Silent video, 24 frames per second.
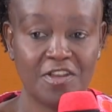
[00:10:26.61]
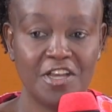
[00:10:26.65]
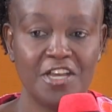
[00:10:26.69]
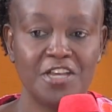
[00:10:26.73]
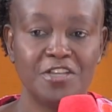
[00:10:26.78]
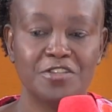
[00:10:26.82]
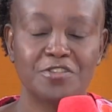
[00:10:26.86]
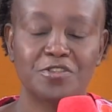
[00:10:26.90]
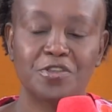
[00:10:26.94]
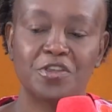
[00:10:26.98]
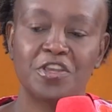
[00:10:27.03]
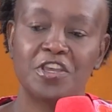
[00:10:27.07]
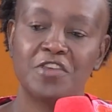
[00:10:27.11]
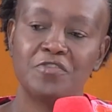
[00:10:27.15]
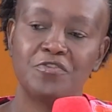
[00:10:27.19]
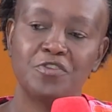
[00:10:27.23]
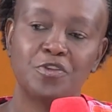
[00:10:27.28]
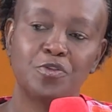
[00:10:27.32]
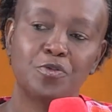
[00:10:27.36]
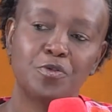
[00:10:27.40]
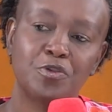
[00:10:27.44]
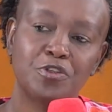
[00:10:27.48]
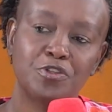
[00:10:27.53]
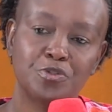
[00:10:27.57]
So if you're
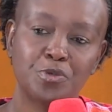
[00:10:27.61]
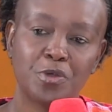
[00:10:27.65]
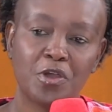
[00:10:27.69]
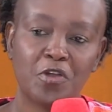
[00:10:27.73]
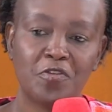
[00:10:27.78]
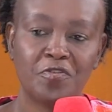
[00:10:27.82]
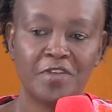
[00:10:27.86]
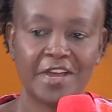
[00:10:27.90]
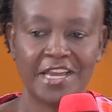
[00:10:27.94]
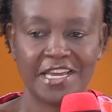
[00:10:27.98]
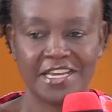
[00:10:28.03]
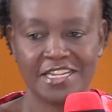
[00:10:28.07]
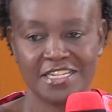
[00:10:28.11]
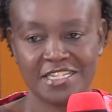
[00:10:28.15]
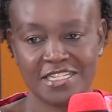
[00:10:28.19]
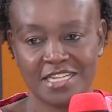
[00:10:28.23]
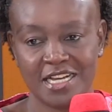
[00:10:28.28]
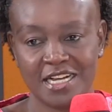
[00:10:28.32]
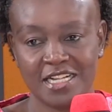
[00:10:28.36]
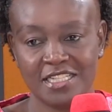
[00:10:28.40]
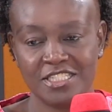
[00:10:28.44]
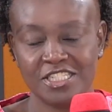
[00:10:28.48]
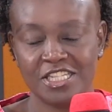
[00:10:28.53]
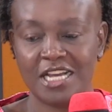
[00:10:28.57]
going to
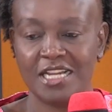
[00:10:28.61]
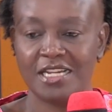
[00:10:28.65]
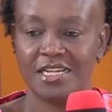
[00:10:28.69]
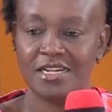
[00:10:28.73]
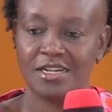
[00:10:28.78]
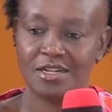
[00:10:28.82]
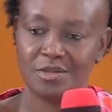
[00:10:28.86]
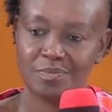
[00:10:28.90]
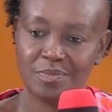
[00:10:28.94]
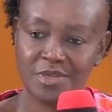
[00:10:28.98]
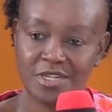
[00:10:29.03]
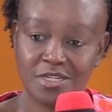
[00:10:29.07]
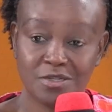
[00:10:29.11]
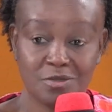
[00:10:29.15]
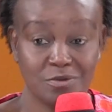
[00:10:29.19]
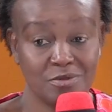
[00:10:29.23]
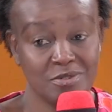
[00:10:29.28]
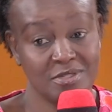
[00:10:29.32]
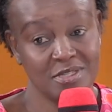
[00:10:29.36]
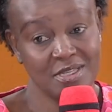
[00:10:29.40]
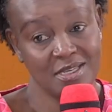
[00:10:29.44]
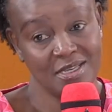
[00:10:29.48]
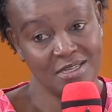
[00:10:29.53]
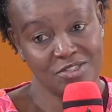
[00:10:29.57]
overindulge a little bit,
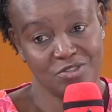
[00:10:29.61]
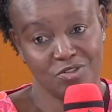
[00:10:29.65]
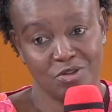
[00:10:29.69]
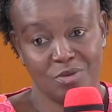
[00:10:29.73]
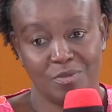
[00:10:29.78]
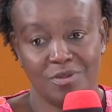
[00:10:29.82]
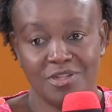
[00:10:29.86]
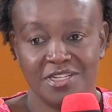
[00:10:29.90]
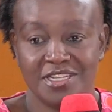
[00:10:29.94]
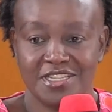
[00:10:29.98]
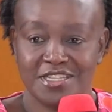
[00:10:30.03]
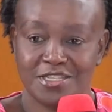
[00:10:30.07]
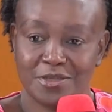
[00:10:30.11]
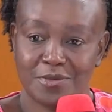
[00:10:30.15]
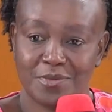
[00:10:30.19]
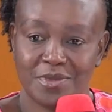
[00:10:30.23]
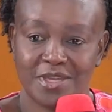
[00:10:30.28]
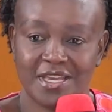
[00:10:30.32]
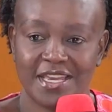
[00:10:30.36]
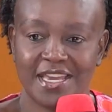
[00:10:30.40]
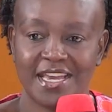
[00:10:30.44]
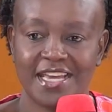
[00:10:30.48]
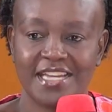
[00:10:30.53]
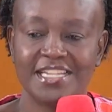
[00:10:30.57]
because it's normal, it's a
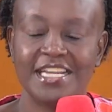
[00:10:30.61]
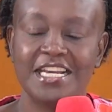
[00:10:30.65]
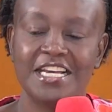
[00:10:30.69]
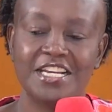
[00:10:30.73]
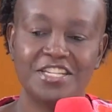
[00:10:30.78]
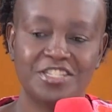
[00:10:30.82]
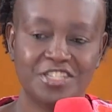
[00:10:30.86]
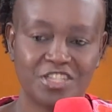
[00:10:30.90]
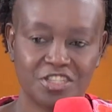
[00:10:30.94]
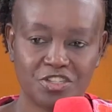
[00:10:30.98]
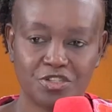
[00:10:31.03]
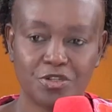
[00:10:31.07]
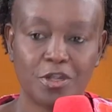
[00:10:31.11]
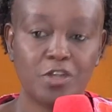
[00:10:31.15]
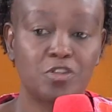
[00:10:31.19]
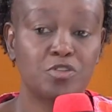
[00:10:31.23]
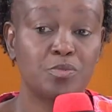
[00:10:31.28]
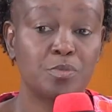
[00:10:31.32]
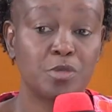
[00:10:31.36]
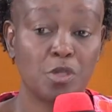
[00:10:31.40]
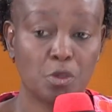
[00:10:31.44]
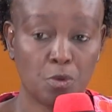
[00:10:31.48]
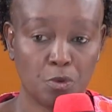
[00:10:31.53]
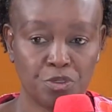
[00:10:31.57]
weekend, just try to
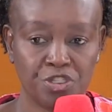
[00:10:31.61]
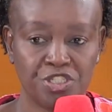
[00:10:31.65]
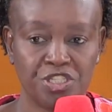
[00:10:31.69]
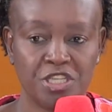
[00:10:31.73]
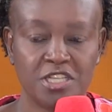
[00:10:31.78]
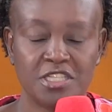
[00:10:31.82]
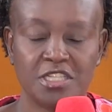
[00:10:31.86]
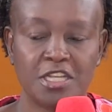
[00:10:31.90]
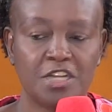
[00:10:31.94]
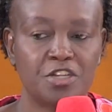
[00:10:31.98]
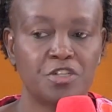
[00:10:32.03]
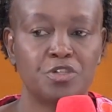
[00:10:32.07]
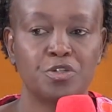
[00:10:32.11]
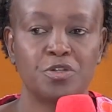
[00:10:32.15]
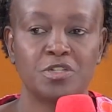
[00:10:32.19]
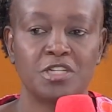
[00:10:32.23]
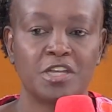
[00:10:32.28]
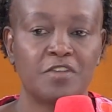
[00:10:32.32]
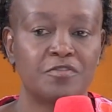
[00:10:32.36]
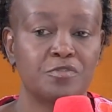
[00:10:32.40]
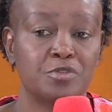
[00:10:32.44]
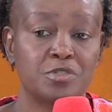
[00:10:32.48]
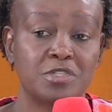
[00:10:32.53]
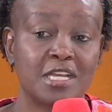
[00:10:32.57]
be cautious that you don't
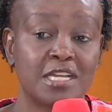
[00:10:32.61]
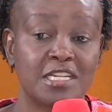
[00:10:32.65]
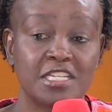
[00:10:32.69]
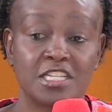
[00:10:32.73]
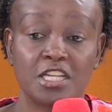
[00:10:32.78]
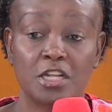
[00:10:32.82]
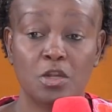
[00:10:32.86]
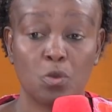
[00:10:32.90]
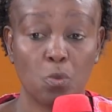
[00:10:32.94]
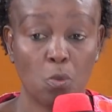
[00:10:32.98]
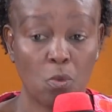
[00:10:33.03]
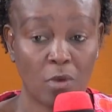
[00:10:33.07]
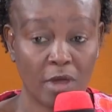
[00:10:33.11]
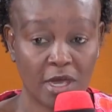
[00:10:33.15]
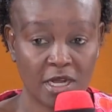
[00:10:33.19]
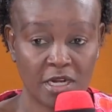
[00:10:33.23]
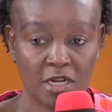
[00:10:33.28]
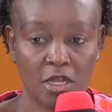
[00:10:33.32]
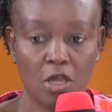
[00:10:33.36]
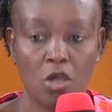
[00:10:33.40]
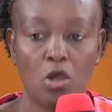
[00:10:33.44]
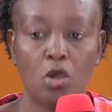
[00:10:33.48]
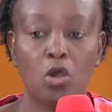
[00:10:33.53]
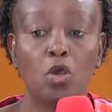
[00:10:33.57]
have to stay until one
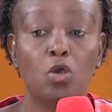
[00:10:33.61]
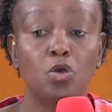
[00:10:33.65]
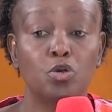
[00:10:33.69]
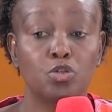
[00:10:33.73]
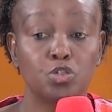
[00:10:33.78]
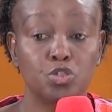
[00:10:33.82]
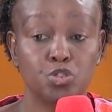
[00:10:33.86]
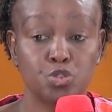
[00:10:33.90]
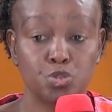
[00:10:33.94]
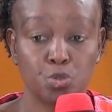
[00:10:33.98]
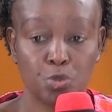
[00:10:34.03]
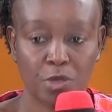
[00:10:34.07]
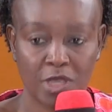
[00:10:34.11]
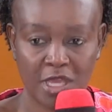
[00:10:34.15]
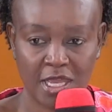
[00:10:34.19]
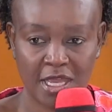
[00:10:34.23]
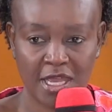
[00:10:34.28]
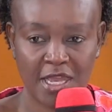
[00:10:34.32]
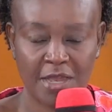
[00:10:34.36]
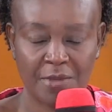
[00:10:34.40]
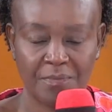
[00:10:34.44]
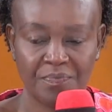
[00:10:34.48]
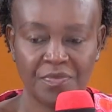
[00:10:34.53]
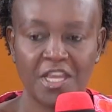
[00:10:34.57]
or two A
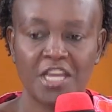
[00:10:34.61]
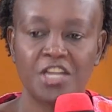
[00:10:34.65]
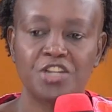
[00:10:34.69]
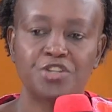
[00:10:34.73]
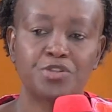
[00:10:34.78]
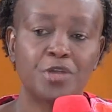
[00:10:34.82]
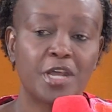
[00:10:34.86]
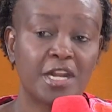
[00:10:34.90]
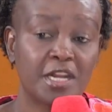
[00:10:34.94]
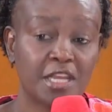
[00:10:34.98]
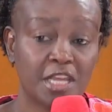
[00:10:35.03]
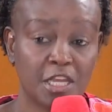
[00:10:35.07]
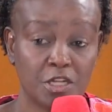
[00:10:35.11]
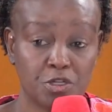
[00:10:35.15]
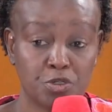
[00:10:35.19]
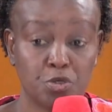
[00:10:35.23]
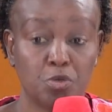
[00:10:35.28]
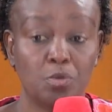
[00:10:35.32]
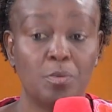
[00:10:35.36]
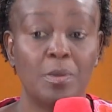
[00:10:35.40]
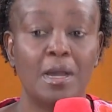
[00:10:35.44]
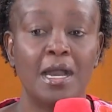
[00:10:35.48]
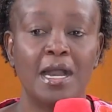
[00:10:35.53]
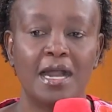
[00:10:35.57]
M Try and get
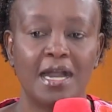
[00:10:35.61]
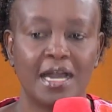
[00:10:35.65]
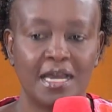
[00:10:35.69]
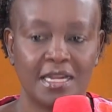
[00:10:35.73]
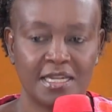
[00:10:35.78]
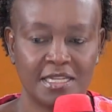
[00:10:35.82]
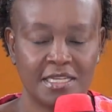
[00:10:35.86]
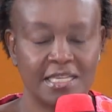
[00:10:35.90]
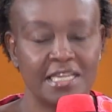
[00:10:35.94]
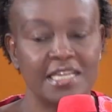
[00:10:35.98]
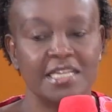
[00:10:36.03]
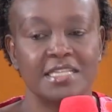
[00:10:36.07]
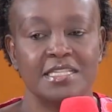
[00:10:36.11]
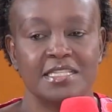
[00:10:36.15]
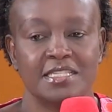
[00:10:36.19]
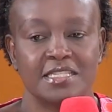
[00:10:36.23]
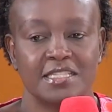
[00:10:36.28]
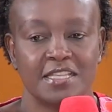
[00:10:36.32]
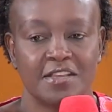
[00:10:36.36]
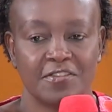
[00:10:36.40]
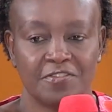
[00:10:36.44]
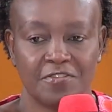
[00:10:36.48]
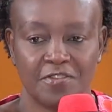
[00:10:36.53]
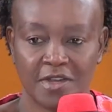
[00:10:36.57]
home early. It's
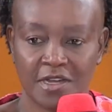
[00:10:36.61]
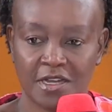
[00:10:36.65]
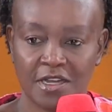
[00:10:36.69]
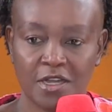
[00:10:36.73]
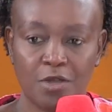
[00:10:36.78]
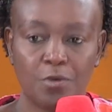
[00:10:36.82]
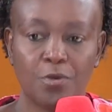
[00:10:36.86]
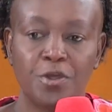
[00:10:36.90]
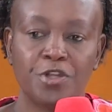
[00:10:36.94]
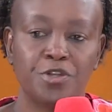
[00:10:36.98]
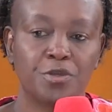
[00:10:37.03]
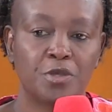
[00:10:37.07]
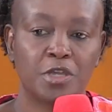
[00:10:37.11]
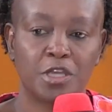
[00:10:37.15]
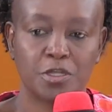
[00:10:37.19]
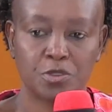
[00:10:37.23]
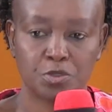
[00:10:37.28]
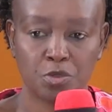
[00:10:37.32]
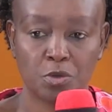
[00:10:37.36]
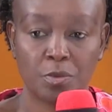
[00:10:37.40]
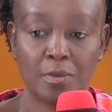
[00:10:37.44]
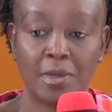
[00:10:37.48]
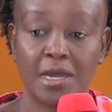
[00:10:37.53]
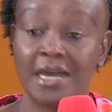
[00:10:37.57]
safer when you get
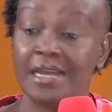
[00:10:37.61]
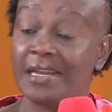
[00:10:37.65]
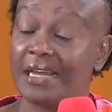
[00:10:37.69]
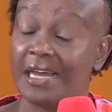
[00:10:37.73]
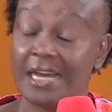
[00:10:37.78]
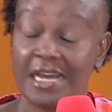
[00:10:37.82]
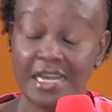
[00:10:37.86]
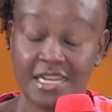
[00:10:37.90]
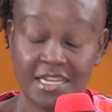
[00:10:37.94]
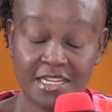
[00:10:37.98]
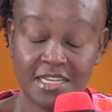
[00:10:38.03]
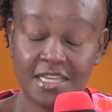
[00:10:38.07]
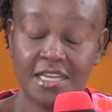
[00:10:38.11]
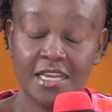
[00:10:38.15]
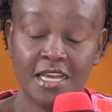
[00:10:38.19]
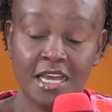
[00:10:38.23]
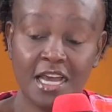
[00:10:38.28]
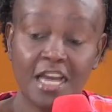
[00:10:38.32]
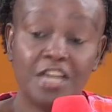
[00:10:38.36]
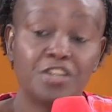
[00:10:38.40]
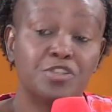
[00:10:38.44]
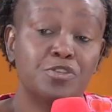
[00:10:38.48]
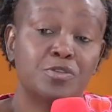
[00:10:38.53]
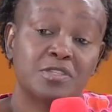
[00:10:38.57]
home early,
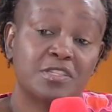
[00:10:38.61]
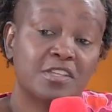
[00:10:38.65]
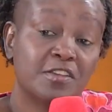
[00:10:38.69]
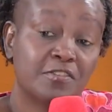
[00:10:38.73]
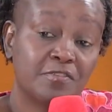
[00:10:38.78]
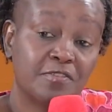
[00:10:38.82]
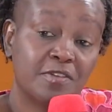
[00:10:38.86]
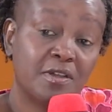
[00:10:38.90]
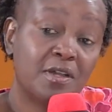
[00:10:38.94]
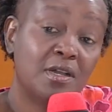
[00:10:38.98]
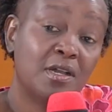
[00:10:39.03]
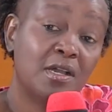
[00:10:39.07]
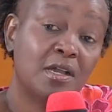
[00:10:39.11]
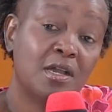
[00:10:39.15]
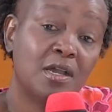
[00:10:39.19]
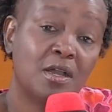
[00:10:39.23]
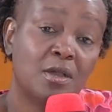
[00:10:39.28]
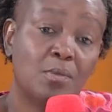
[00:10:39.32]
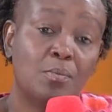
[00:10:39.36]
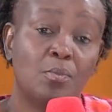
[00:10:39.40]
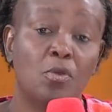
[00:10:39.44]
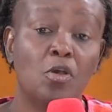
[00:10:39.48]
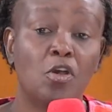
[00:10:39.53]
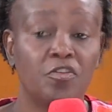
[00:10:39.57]
and you're safer
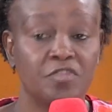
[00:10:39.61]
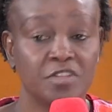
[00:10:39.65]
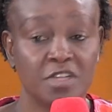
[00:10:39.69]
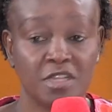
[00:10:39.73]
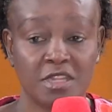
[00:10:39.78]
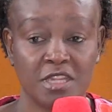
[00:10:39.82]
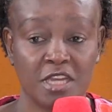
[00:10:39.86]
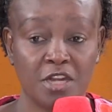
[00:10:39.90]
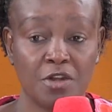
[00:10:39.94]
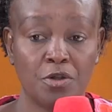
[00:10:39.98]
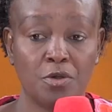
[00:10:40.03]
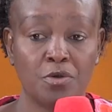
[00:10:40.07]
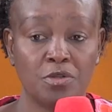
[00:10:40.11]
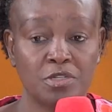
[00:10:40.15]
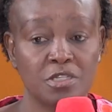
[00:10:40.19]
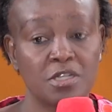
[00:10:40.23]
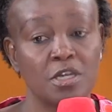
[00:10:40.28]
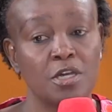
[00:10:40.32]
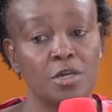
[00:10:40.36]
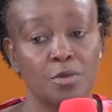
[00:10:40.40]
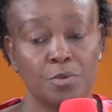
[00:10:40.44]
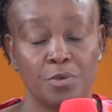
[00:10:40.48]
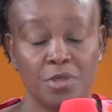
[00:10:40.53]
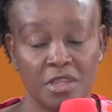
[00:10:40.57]
more often than not
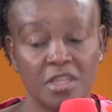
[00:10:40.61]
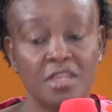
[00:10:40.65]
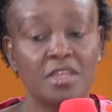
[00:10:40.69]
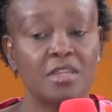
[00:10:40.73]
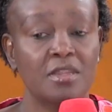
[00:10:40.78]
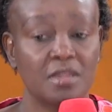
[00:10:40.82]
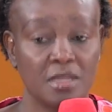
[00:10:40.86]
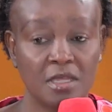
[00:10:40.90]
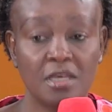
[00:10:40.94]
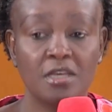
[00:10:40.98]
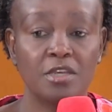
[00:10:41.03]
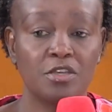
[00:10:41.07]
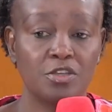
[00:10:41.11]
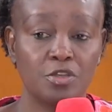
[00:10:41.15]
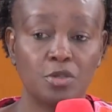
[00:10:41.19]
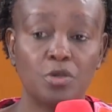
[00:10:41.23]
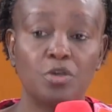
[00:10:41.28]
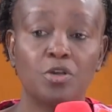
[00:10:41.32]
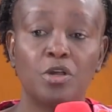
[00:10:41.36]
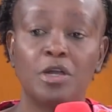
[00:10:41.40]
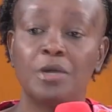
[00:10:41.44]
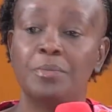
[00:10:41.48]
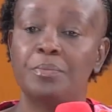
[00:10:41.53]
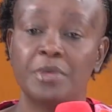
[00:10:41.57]
within your,
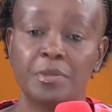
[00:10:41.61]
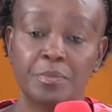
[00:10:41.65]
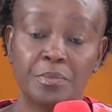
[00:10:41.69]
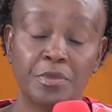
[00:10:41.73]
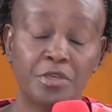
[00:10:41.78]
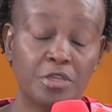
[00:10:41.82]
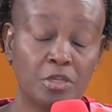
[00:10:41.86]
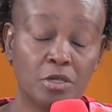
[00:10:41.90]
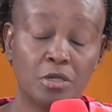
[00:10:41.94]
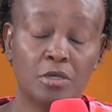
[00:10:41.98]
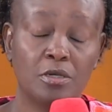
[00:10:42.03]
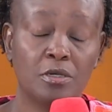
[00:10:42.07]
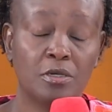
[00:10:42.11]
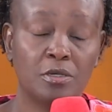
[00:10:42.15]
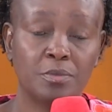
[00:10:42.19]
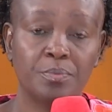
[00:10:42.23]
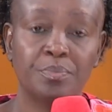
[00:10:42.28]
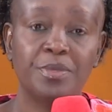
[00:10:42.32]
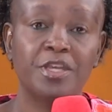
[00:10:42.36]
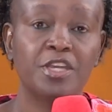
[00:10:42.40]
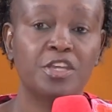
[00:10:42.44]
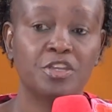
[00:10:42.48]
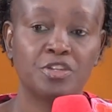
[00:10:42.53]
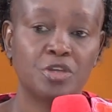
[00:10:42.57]
uh, your uh,
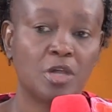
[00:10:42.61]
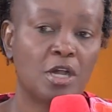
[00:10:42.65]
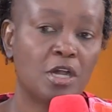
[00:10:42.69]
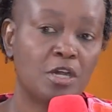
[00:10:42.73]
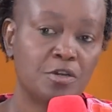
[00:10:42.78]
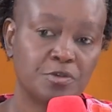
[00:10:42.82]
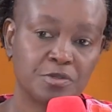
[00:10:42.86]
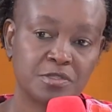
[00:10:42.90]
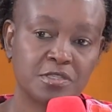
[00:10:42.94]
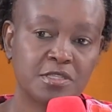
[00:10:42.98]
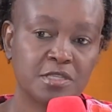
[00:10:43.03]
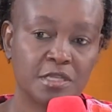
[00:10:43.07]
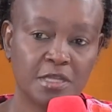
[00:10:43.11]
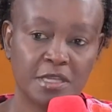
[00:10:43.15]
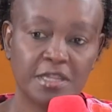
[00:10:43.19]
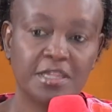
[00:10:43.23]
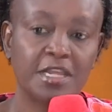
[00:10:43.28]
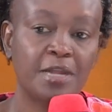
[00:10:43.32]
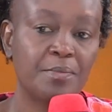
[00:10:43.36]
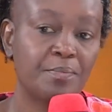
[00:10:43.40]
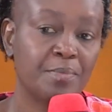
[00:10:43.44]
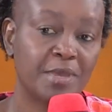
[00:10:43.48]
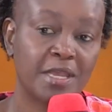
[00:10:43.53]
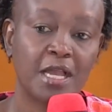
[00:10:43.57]
being in your house
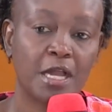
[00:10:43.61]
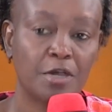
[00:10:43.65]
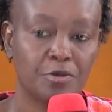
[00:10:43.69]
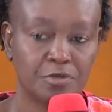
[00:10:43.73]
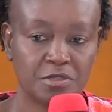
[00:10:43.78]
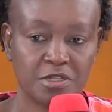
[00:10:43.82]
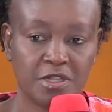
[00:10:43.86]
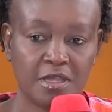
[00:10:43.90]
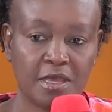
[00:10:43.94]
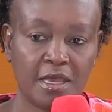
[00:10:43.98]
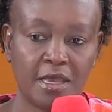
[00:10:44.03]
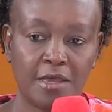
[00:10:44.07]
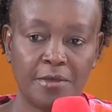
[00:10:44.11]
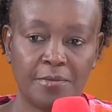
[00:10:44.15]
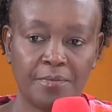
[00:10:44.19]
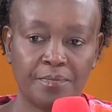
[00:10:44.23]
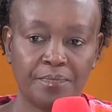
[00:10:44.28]
than being out there.